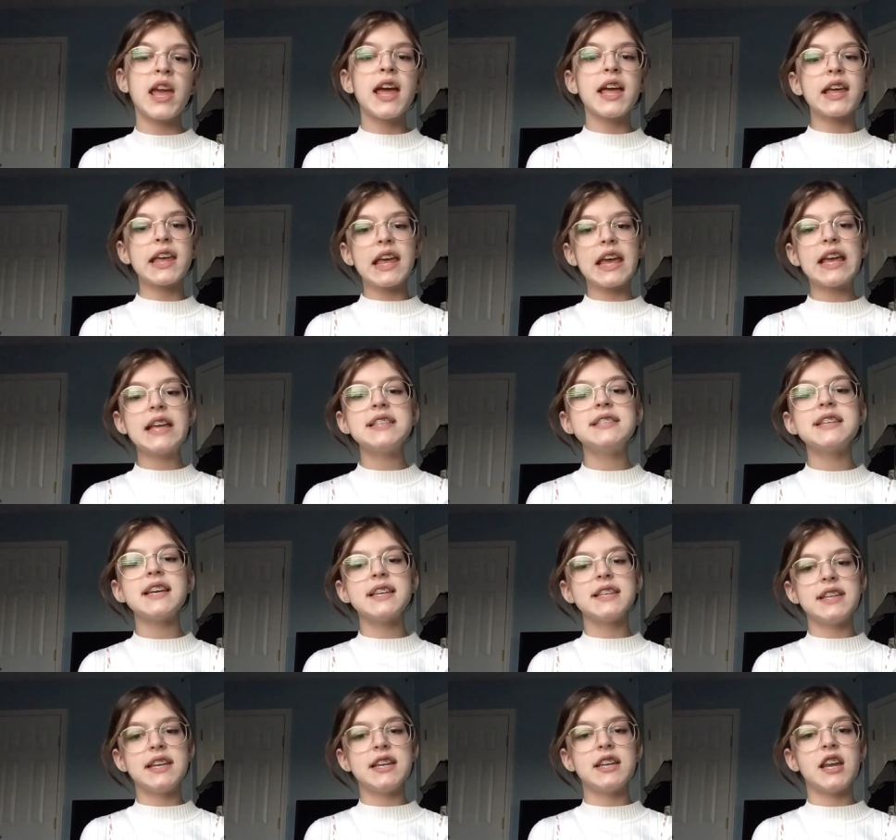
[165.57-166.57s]
Kids
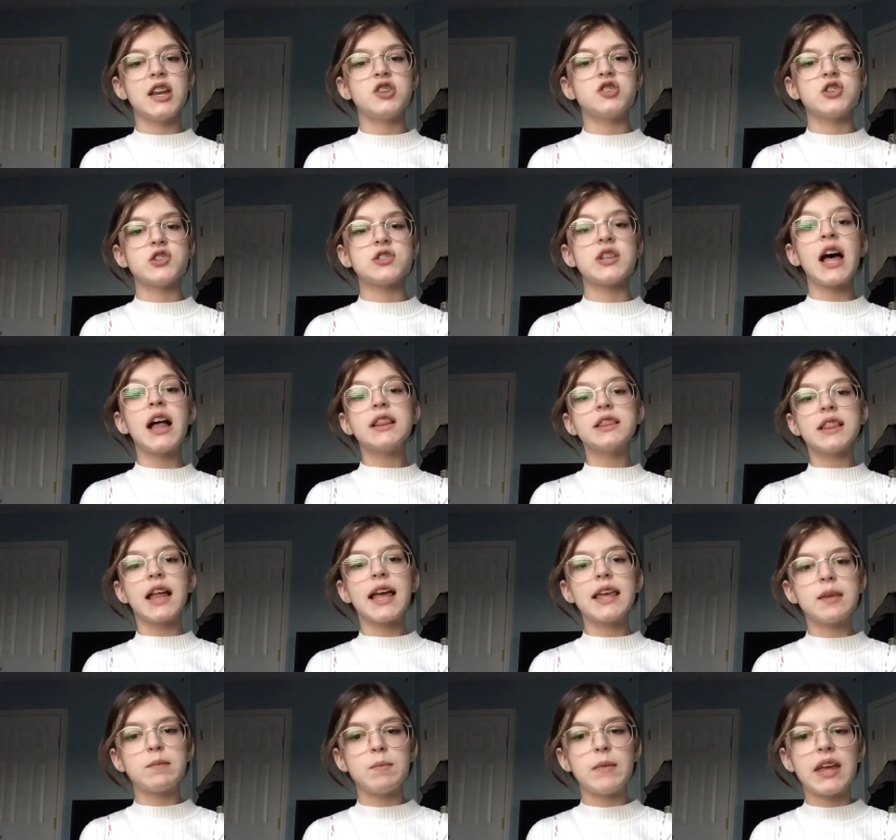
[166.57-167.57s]
and teenagers
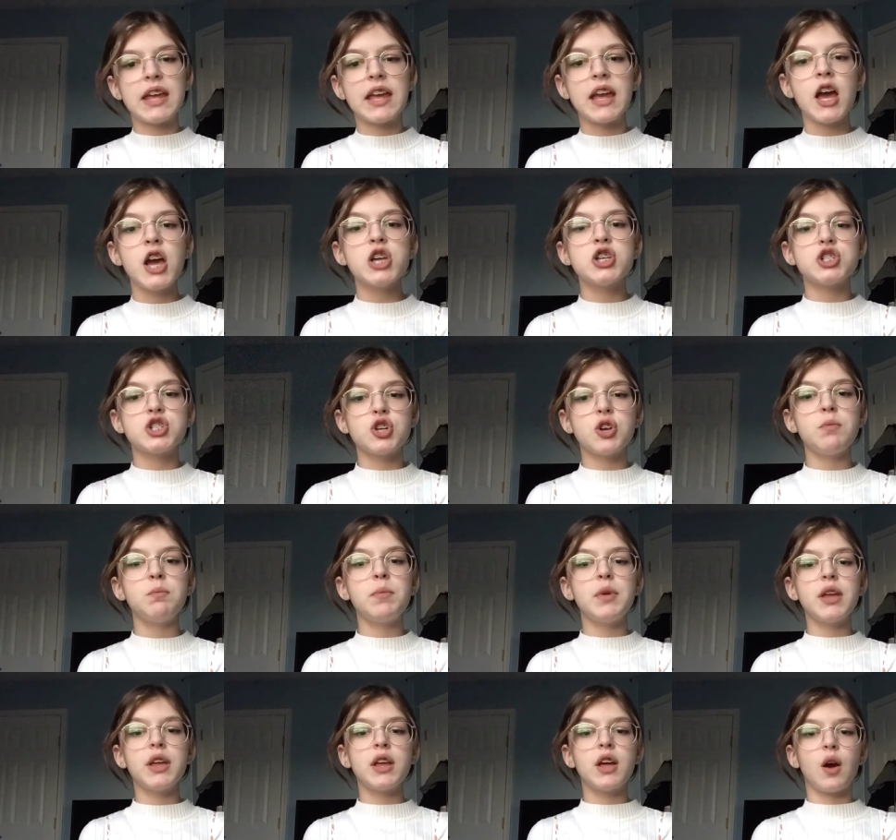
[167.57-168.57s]
like me shouldn't
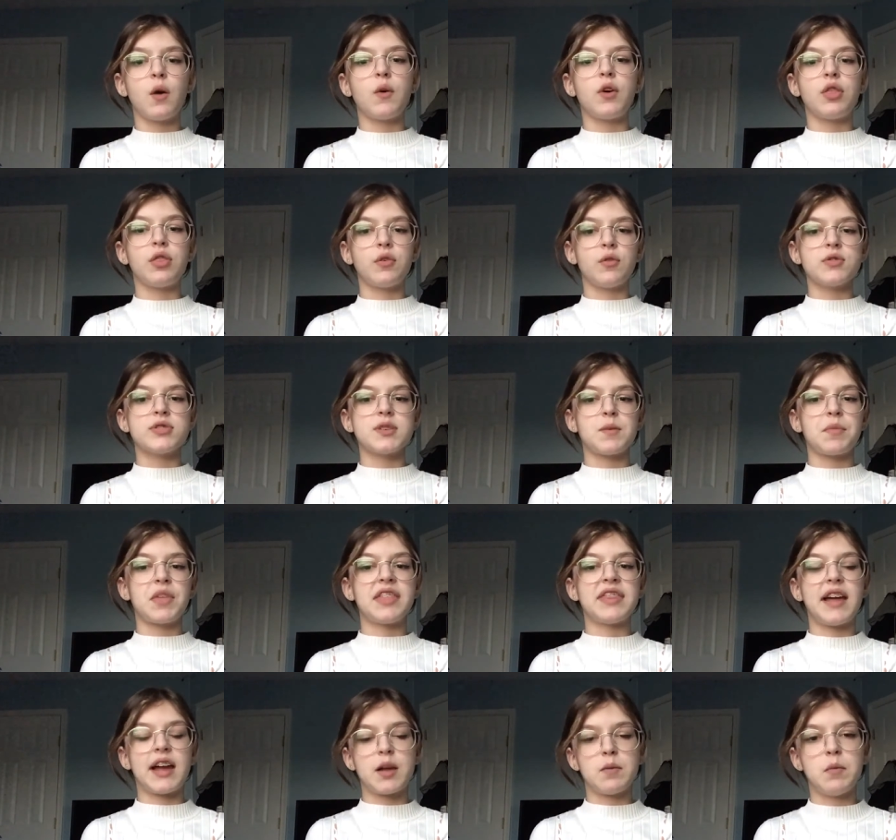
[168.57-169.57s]
be going through something
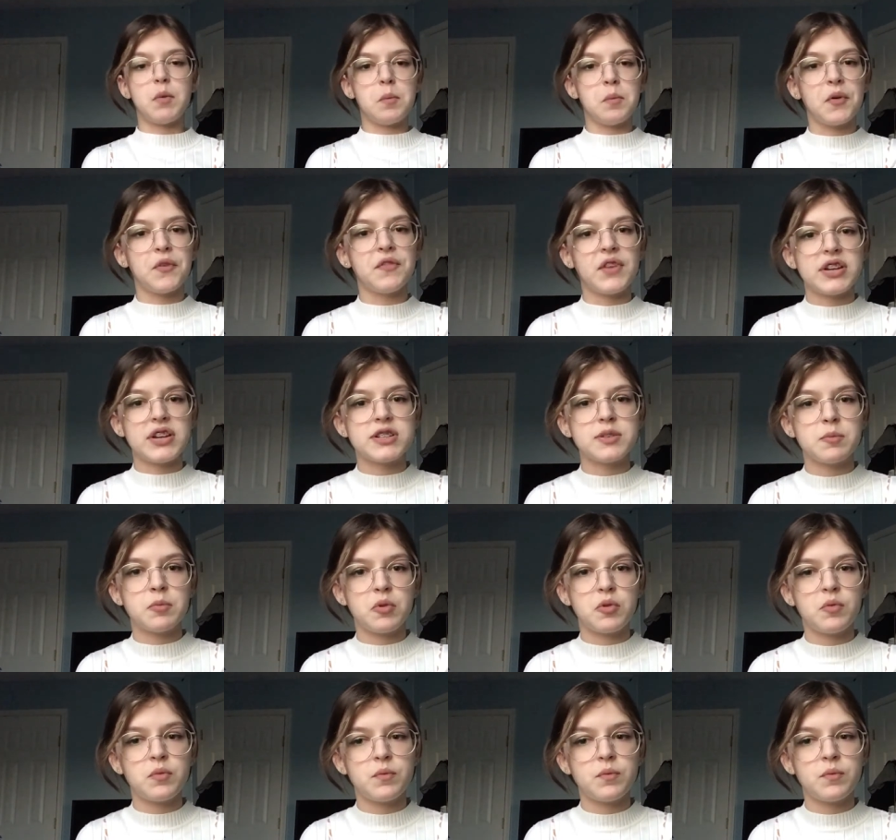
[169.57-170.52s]
that can be preventable.